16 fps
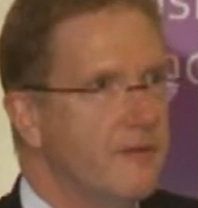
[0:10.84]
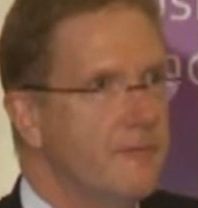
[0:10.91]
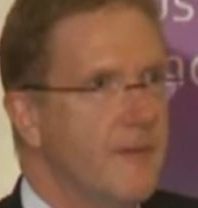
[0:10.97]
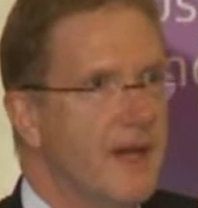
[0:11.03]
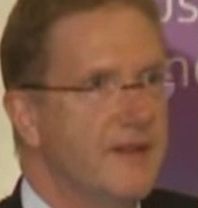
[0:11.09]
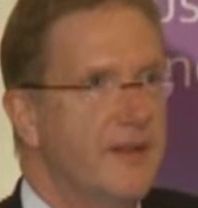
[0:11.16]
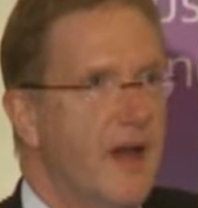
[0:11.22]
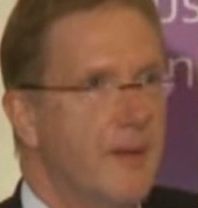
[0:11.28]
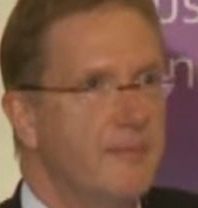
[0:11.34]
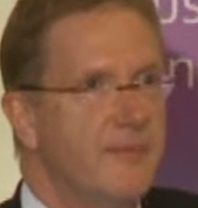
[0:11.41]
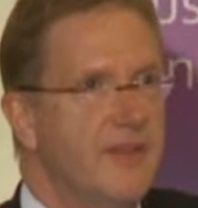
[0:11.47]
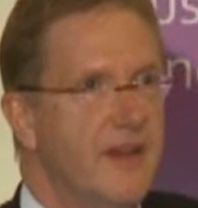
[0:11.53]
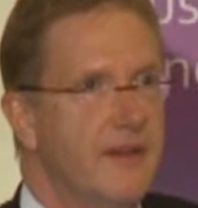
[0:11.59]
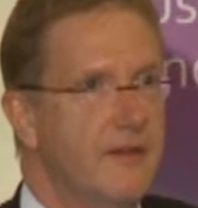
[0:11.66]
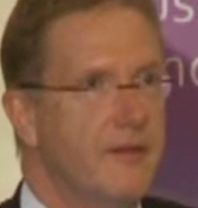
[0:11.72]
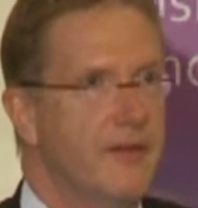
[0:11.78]
of my top
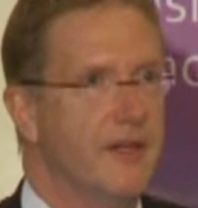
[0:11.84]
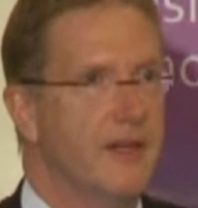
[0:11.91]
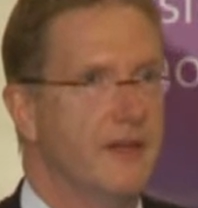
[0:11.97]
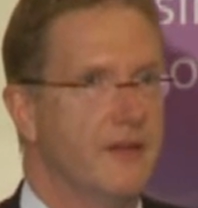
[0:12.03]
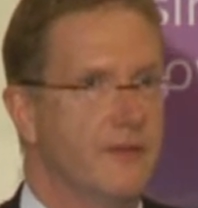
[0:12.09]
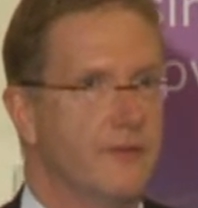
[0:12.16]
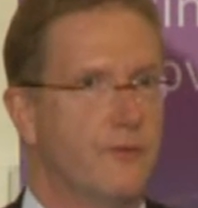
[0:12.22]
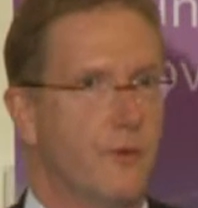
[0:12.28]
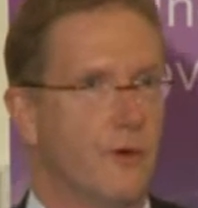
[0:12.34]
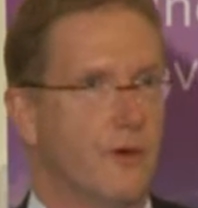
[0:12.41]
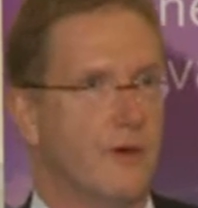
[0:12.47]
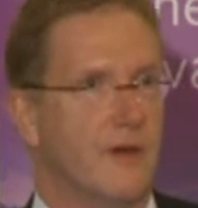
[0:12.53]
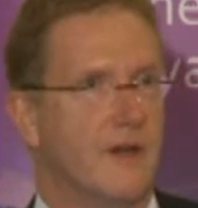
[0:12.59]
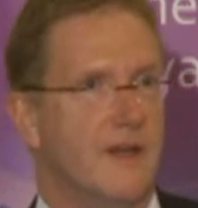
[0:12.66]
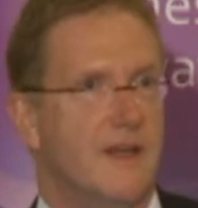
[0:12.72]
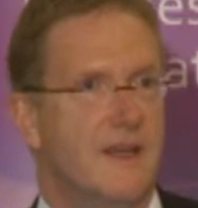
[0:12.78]
10 things
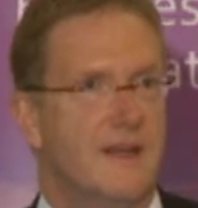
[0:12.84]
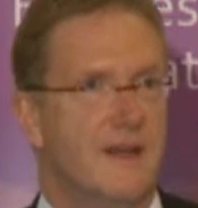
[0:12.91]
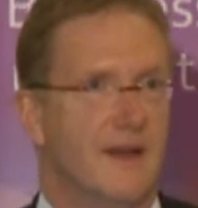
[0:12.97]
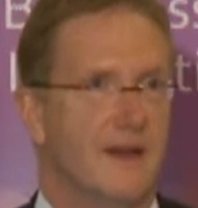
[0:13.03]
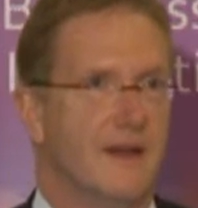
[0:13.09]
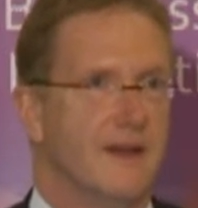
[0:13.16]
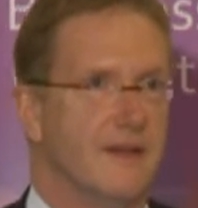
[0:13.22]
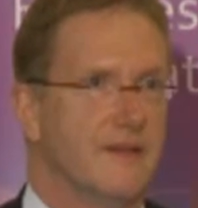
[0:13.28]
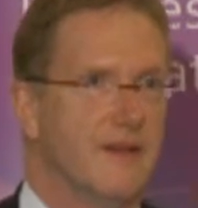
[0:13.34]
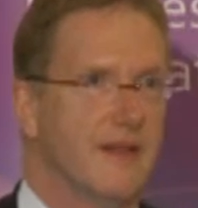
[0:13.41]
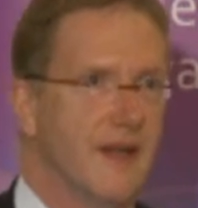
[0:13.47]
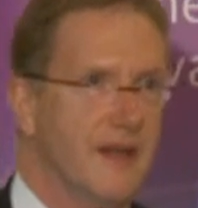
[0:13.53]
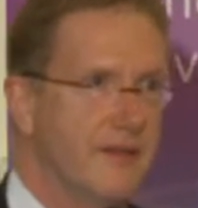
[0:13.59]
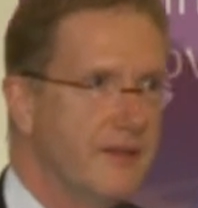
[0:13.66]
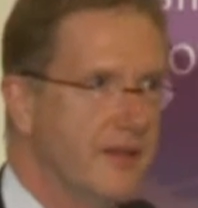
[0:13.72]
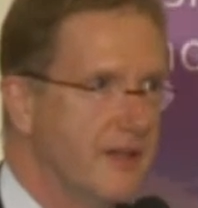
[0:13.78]
for, uh, that
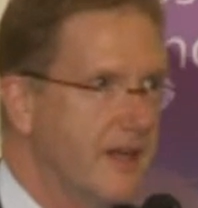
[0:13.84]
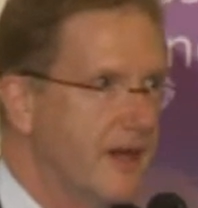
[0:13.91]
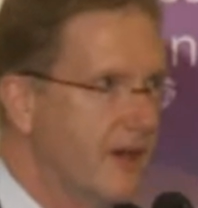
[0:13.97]
I think